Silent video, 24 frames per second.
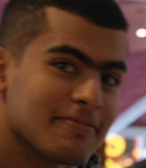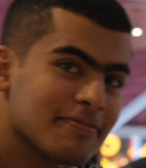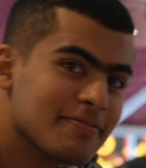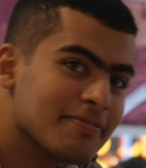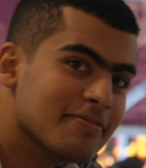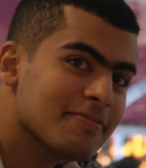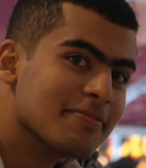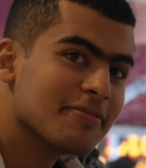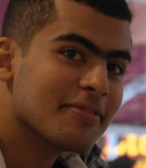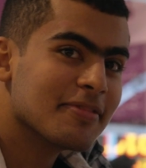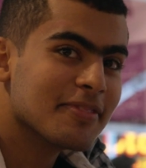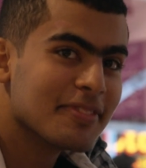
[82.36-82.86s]
life
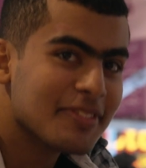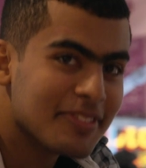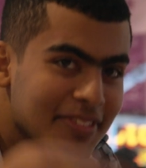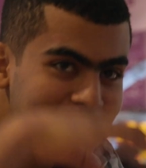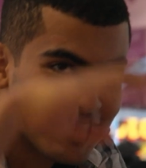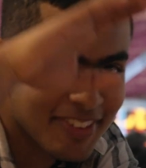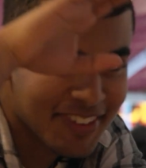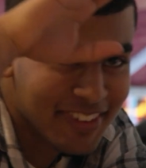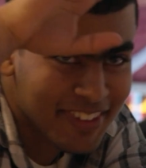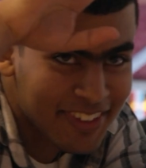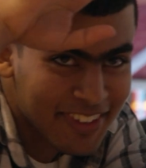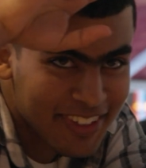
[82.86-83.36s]
skills.
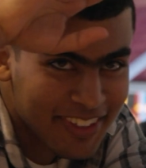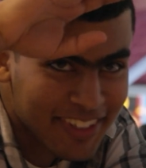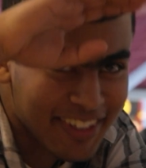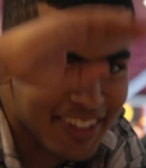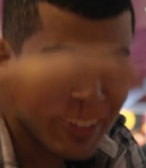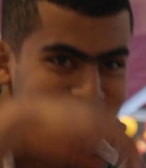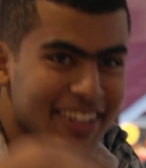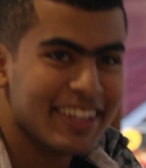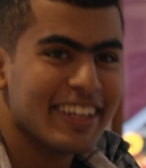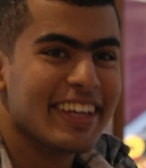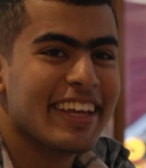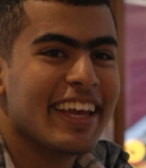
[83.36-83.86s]

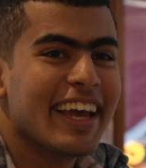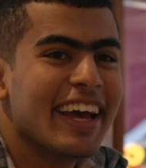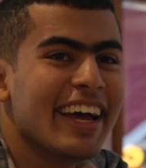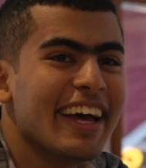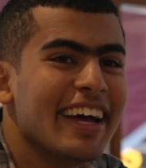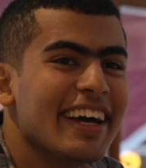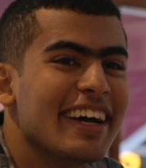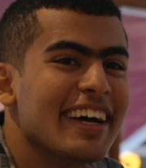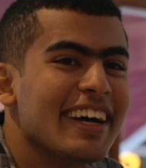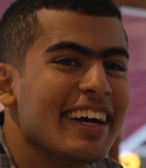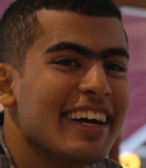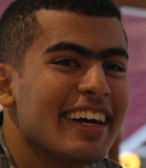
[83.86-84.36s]
Volunteering
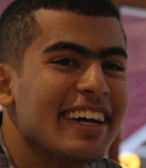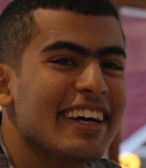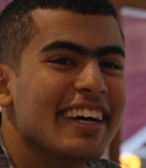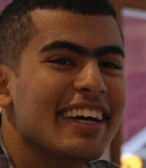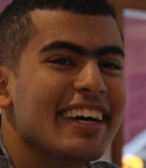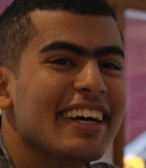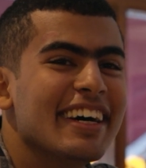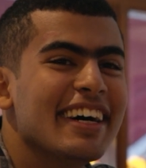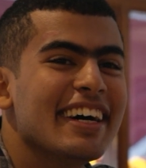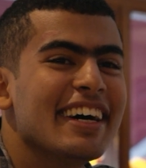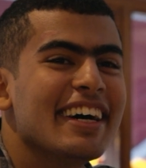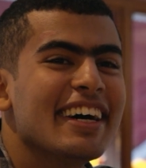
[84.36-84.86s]
experience give
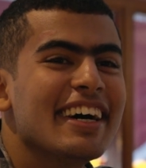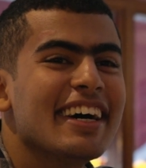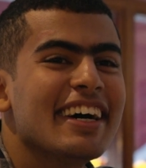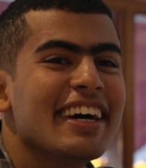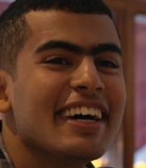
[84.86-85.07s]
you